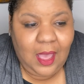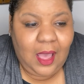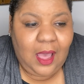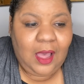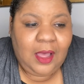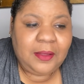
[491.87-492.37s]

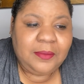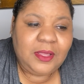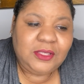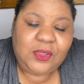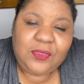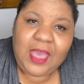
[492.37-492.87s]

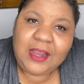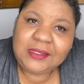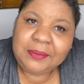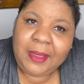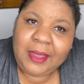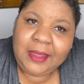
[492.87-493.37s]
So that
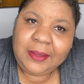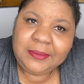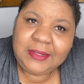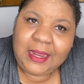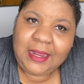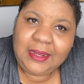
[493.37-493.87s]
is my
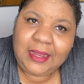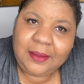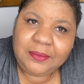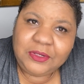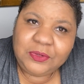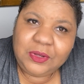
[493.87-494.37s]
update.
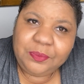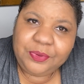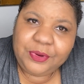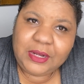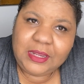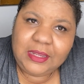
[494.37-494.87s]
I'm doing
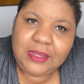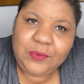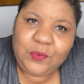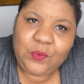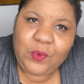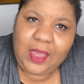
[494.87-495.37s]
pretty
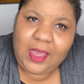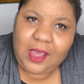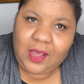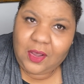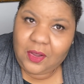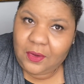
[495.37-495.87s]

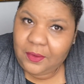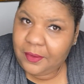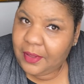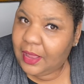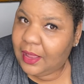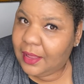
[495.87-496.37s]
well.
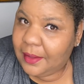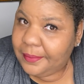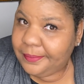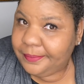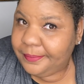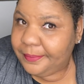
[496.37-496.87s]

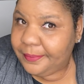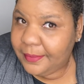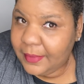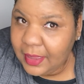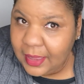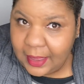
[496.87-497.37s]

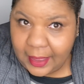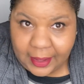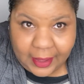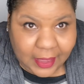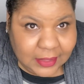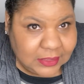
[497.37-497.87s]
I
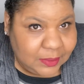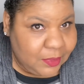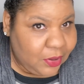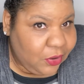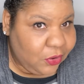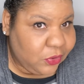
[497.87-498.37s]
got some
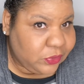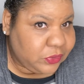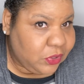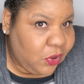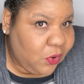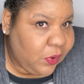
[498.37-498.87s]
curls
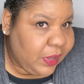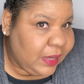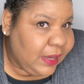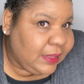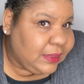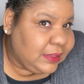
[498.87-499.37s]

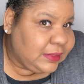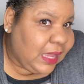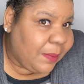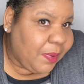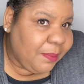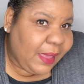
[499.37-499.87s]
going at the
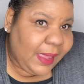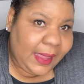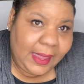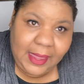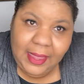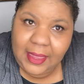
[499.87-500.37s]
top of my
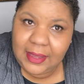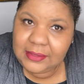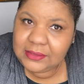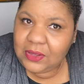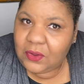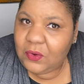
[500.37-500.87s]
head.
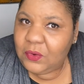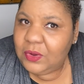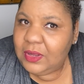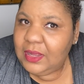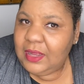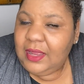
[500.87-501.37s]
So
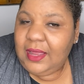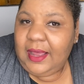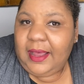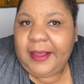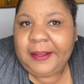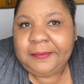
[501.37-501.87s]

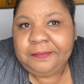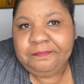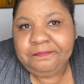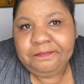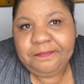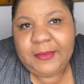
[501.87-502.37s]

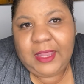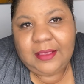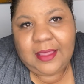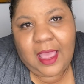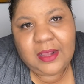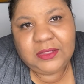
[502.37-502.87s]

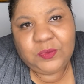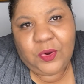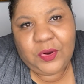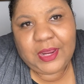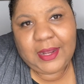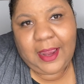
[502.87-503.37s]
that's
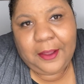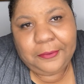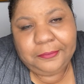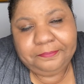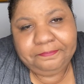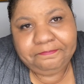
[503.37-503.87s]
working out.